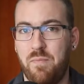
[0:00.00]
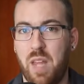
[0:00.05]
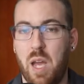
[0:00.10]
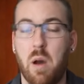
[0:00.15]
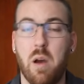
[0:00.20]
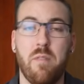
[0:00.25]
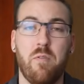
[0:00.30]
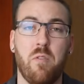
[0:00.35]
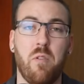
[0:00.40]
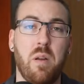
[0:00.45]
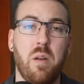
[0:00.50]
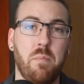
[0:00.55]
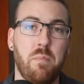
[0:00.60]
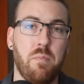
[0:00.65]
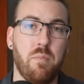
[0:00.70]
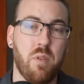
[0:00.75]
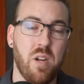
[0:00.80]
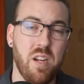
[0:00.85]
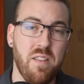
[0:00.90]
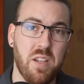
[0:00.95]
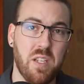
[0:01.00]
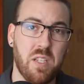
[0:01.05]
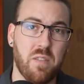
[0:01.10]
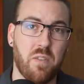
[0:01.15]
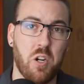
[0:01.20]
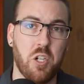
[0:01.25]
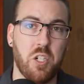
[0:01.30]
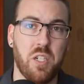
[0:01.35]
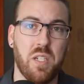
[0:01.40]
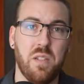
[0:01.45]
However, in previous
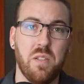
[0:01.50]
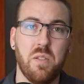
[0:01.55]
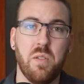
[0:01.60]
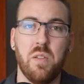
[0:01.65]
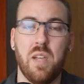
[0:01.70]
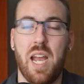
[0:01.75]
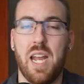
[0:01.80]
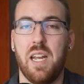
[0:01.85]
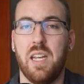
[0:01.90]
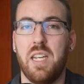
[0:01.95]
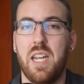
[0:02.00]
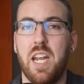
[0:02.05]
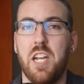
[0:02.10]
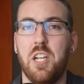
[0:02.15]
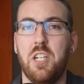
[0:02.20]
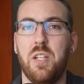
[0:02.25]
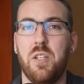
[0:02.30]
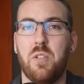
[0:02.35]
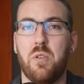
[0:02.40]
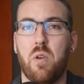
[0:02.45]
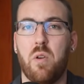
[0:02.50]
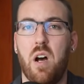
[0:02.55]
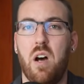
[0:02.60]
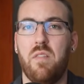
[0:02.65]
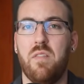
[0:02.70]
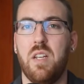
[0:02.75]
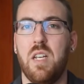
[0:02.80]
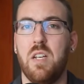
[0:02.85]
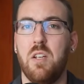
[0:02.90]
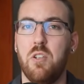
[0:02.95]
versions, annotations are
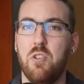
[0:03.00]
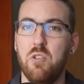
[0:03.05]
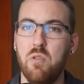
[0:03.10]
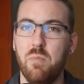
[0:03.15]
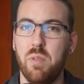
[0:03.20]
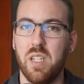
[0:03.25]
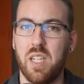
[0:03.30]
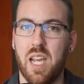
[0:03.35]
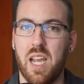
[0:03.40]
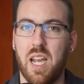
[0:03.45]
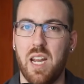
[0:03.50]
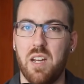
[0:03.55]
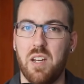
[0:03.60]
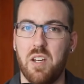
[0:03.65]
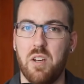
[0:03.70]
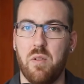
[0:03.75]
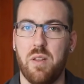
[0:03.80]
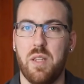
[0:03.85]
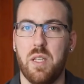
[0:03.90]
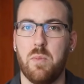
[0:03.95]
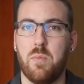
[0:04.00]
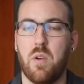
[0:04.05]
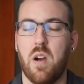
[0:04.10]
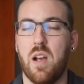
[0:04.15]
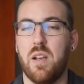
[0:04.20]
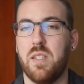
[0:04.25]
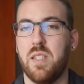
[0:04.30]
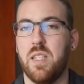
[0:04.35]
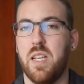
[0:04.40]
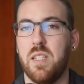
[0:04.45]
often duplicated during this
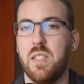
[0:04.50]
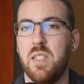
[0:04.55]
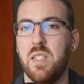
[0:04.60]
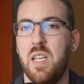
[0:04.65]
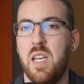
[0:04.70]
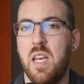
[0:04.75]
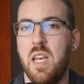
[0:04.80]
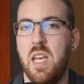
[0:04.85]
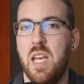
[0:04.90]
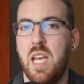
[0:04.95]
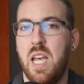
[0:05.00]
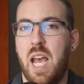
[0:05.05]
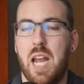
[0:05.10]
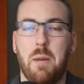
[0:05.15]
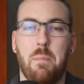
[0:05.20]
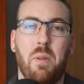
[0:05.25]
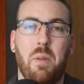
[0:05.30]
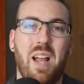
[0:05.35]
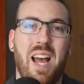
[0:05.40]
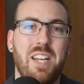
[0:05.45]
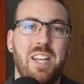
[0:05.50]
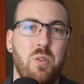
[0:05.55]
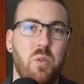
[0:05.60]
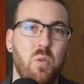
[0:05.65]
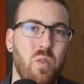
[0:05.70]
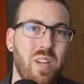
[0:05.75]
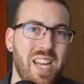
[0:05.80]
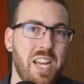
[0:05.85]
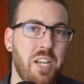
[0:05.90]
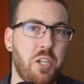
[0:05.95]
process and applied
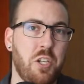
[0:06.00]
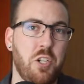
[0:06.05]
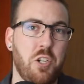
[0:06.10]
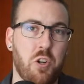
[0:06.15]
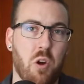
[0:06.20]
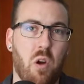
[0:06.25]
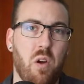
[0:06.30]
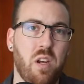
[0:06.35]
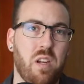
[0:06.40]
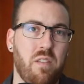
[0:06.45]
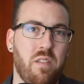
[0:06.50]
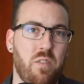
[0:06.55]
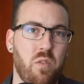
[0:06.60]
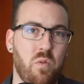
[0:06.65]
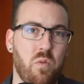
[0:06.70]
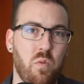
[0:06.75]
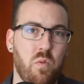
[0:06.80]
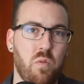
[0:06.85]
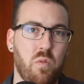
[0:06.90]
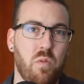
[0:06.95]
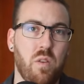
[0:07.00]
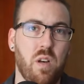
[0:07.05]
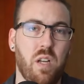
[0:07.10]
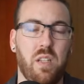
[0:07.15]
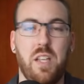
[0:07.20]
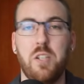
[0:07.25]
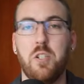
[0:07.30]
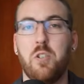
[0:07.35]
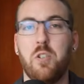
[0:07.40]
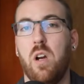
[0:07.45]
to each drawing view
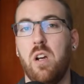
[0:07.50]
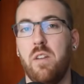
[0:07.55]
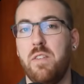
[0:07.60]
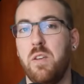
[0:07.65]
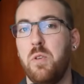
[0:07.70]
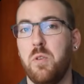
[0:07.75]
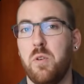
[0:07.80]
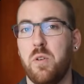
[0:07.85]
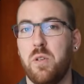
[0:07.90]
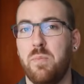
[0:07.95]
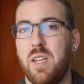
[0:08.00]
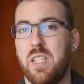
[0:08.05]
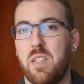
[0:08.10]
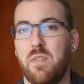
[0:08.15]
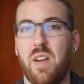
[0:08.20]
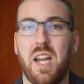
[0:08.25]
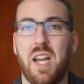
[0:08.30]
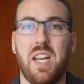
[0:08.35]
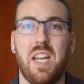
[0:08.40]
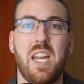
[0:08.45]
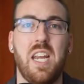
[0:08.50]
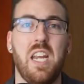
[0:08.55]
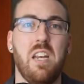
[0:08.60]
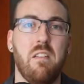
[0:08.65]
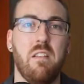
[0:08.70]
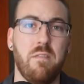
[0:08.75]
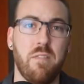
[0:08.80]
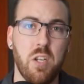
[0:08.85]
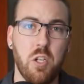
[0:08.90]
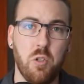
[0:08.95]
unless drawing views are specified
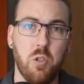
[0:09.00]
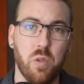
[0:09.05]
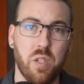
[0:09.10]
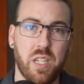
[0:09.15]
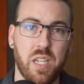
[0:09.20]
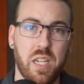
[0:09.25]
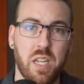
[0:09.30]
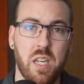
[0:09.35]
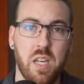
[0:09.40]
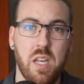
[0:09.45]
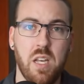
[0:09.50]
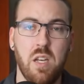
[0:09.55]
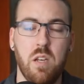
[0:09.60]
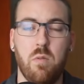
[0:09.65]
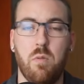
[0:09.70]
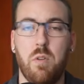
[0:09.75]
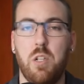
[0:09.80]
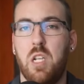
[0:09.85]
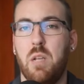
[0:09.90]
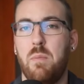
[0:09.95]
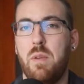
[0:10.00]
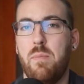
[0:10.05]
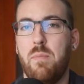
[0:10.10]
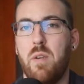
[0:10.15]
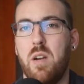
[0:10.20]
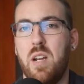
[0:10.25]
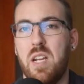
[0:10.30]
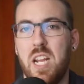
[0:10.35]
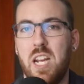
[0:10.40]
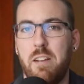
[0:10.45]
individually, which can be
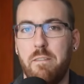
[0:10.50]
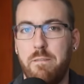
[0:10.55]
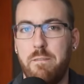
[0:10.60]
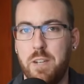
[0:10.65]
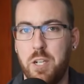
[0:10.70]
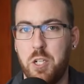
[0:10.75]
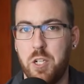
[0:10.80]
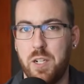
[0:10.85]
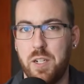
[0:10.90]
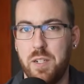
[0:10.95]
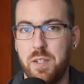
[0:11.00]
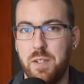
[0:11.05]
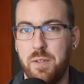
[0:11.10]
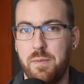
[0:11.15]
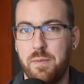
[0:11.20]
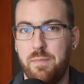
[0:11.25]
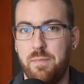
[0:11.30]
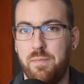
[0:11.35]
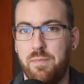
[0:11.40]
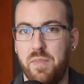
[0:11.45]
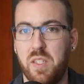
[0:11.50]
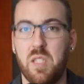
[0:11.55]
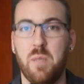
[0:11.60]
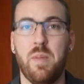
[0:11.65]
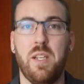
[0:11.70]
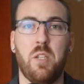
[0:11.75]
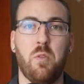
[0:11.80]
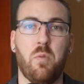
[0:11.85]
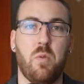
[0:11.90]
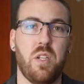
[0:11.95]
pretty inefficient. And this
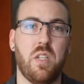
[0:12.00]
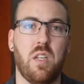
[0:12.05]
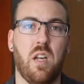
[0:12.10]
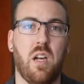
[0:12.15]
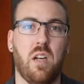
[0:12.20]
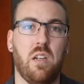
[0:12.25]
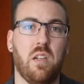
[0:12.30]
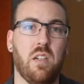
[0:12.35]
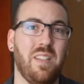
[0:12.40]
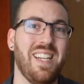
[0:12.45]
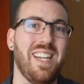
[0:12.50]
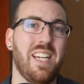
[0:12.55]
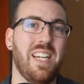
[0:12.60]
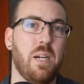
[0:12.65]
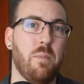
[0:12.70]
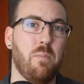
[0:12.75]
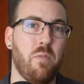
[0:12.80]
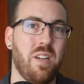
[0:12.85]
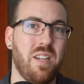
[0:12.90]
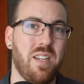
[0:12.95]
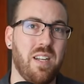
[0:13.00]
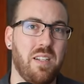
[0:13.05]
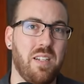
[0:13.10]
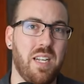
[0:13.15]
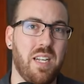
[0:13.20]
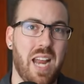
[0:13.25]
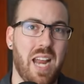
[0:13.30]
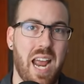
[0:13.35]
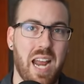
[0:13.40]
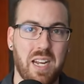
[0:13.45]
means we're stuck cleaning up
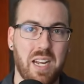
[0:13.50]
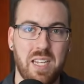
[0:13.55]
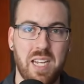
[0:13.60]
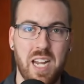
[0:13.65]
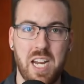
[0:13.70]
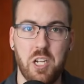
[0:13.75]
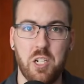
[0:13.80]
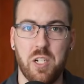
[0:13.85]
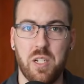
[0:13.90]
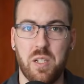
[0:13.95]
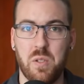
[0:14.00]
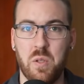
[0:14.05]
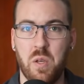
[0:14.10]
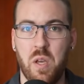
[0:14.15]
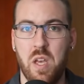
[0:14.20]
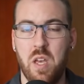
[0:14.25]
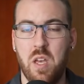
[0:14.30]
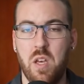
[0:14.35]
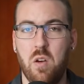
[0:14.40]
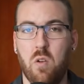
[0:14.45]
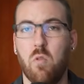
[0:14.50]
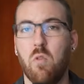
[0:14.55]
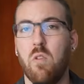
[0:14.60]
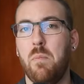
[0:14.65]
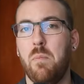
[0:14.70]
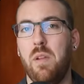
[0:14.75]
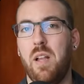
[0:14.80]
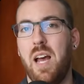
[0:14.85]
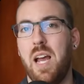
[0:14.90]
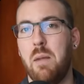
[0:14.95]
redundant annotations or
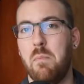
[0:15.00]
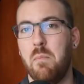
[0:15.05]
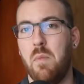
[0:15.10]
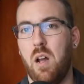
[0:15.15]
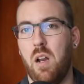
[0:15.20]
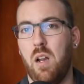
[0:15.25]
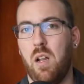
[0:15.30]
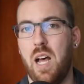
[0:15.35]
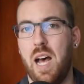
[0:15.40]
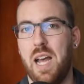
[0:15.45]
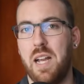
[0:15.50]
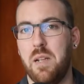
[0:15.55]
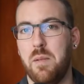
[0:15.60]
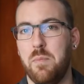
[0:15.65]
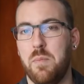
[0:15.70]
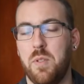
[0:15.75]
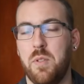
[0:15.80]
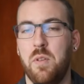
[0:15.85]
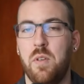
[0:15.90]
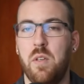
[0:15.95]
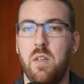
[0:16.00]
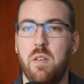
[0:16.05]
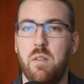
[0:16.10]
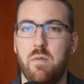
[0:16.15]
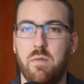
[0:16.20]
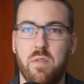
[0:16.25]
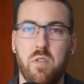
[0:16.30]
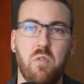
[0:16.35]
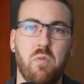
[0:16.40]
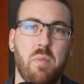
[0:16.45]
applying model items
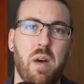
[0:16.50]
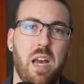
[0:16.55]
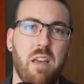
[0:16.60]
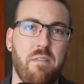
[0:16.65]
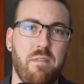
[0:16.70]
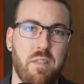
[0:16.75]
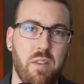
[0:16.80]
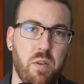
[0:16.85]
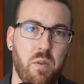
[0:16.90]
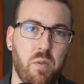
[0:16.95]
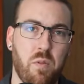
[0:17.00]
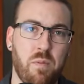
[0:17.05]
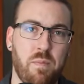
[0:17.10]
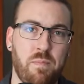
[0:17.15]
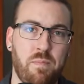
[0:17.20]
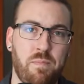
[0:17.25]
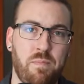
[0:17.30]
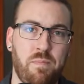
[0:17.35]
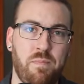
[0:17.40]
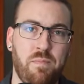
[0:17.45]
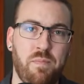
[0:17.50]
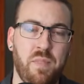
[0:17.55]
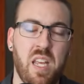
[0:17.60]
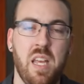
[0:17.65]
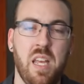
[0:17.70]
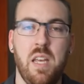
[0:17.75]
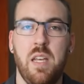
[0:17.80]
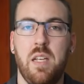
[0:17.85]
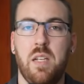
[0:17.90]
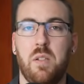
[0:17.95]
view by view.
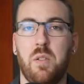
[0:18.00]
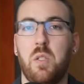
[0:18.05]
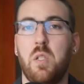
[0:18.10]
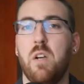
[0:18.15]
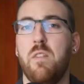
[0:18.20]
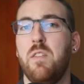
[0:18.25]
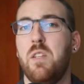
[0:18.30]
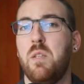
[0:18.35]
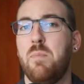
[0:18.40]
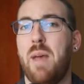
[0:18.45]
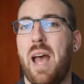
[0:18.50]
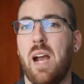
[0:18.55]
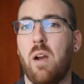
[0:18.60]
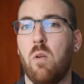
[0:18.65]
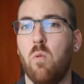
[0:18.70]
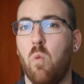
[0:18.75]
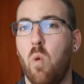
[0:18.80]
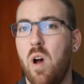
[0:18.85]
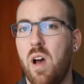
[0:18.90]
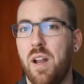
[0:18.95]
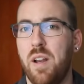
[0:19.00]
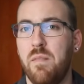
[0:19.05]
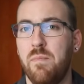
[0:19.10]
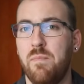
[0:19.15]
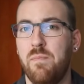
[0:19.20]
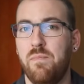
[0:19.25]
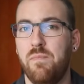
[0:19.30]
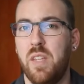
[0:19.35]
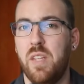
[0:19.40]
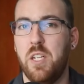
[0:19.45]
The Service Pack 1
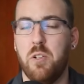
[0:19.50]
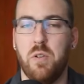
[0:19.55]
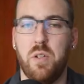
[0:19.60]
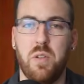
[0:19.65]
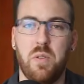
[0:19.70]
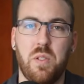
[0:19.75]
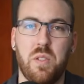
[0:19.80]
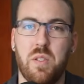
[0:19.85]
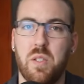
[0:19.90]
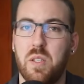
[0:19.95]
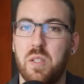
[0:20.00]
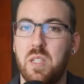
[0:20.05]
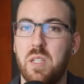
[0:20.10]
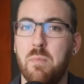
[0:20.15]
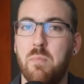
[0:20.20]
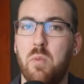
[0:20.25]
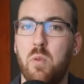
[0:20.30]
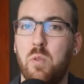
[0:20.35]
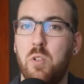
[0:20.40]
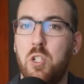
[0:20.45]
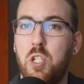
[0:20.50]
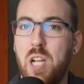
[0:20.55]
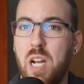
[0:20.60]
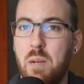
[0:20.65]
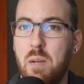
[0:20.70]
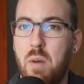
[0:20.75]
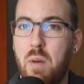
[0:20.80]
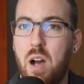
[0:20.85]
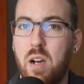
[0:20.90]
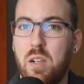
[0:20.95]
introduces a simple
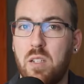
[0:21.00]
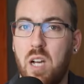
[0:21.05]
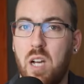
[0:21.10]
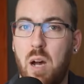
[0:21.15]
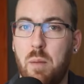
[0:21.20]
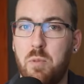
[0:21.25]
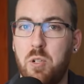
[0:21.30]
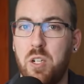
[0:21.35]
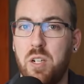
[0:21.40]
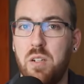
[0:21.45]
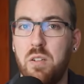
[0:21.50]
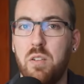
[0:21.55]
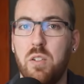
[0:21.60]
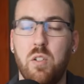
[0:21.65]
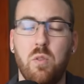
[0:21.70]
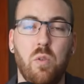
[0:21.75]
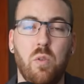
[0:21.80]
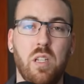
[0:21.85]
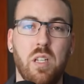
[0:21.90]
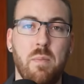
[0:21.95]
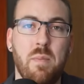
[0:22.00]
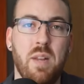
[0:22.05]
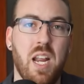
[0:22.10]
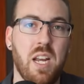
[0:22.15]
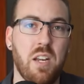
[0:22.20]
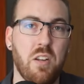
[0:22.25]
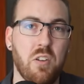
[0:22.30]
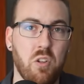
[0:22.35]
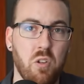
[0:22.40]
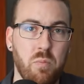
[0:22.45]
checkbox option to
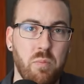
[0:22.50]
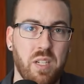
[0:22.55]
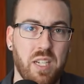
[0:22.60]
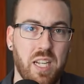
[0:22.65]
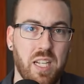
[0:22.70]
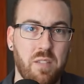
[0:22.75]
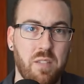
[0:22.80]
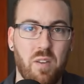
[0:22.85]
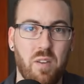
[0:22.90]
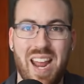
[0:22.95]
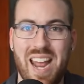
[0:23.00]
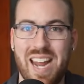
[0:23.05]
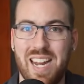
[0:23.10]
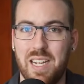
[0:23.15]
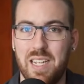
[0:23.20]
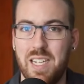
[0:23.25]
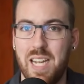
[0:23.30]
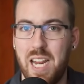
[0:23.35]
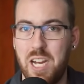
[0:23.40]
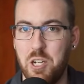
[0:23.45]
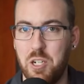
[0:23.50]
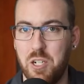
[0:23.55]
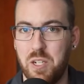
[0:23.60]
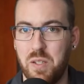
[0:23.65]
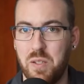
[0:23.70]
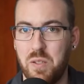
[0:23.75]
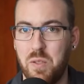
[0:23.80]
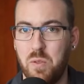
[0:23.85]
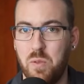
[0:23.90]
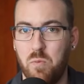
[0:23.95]
eliminate duplicates for
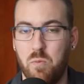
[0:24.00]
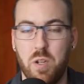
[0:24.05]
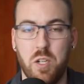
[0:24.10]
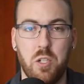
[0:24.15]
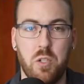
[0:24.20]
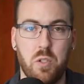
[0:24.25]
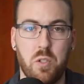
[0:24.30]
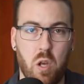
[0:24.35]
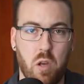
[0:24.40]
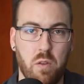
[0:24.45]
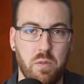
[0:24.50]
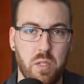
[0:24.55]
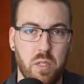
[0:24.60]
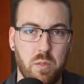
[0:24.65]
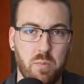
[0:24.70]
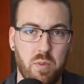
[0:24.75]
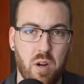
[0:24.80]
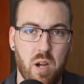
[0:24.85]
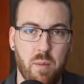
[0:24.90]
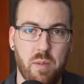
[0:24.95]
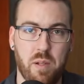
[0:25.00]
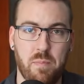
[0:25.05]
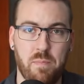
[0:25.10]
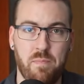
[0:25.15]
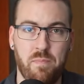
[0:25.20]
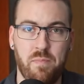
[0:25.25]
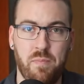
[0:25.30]
annotations, which solves this problem.